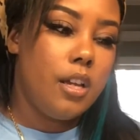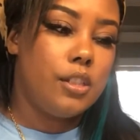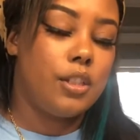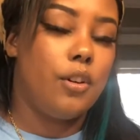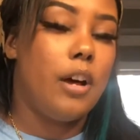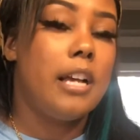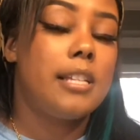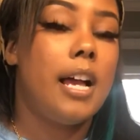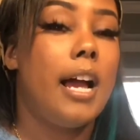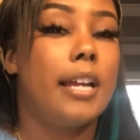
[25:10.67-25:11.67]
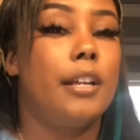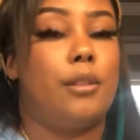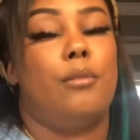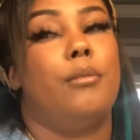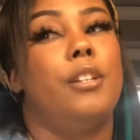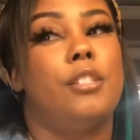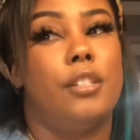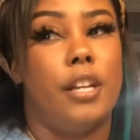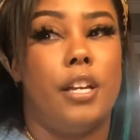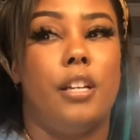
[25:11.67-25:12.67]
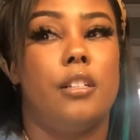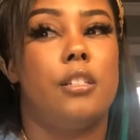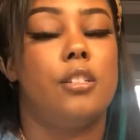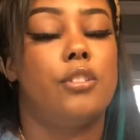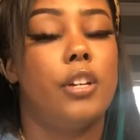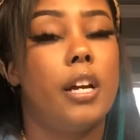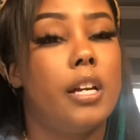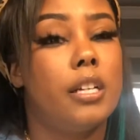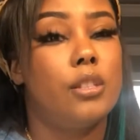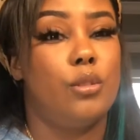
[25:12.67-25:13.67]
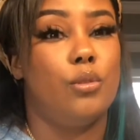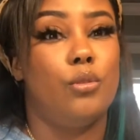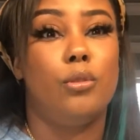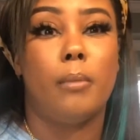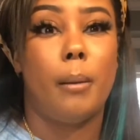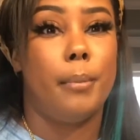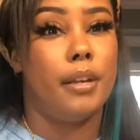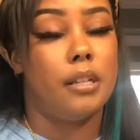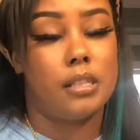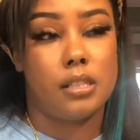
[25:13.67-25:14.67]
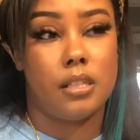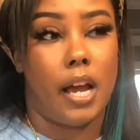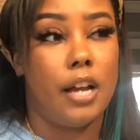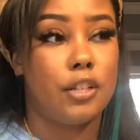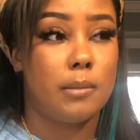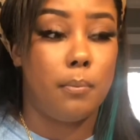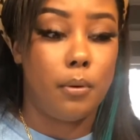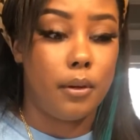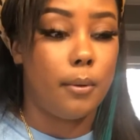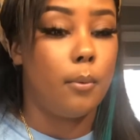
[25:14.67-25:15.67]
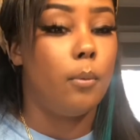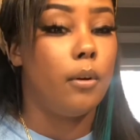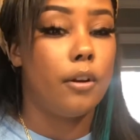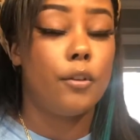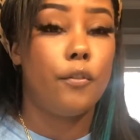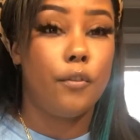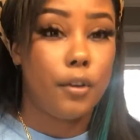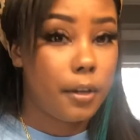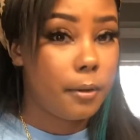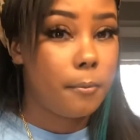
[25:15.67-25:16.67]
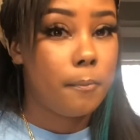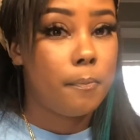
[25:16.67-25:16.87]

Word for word: So that's how I get through each day, just trying to do my best. I just put one foot